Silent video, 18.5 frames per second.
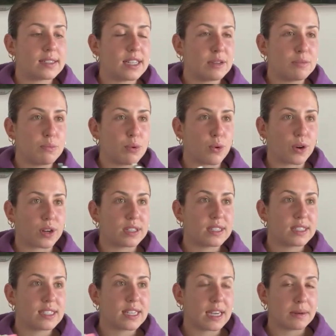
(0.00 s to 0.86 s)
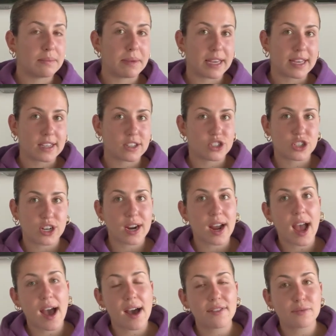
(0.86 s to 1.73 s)
importance in making sure I
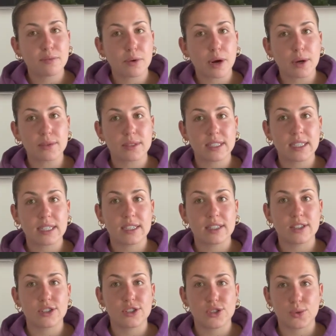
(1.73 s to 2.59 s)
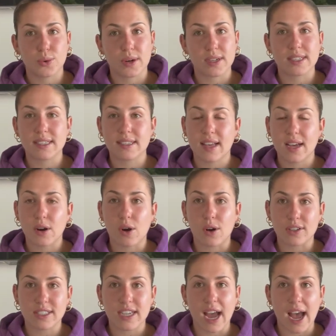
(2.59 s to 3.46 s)
have protein sources at
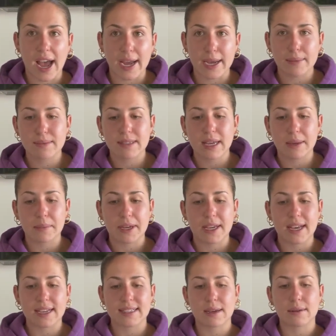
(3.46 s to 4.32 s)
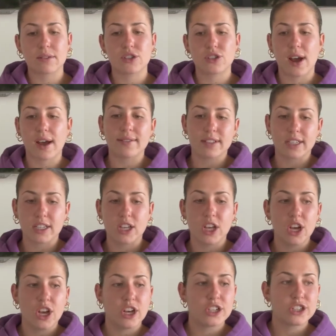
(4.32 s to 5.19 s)
all times, and because I was traveling
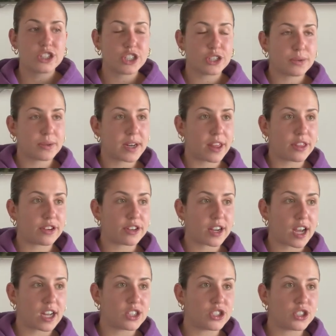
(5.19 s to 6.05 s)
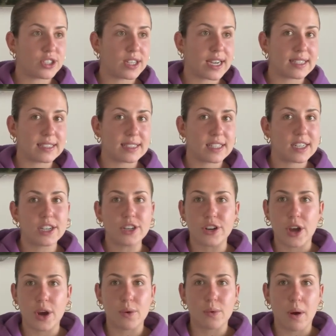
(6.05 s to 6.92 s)
to another country, I didn't
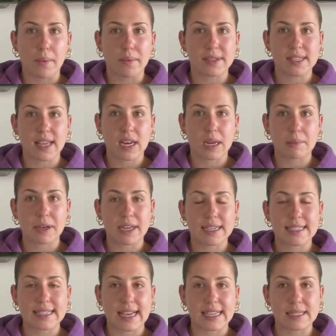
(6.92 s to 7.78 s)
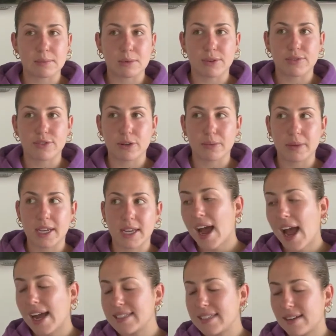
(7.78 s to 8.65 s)
know what was going to be accessible for me.
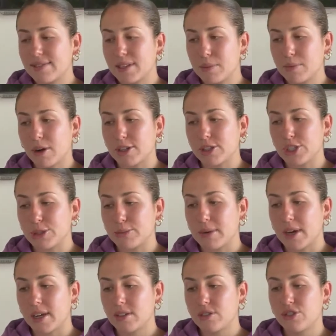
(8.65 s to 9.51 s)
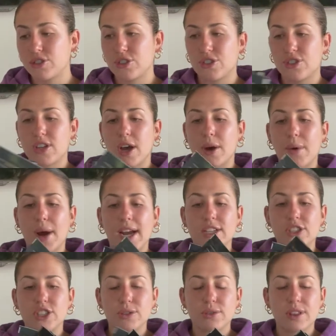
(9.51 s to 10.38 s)
I definitely brought too much. So I
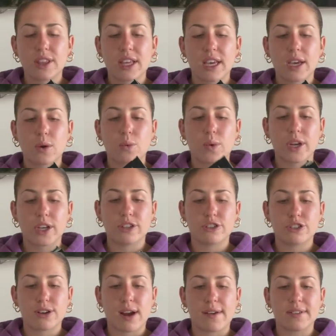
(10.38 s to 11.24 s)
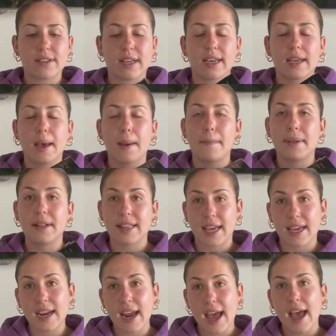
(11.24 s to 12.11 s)
do think when you're traveling,
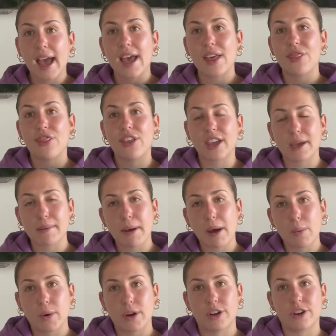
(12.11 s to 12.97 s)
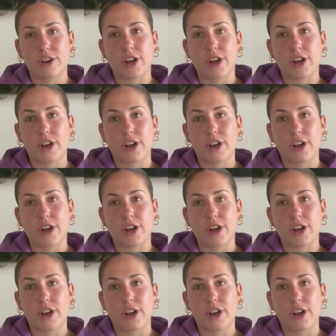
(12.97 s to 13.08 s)
plan ahead, think about where you're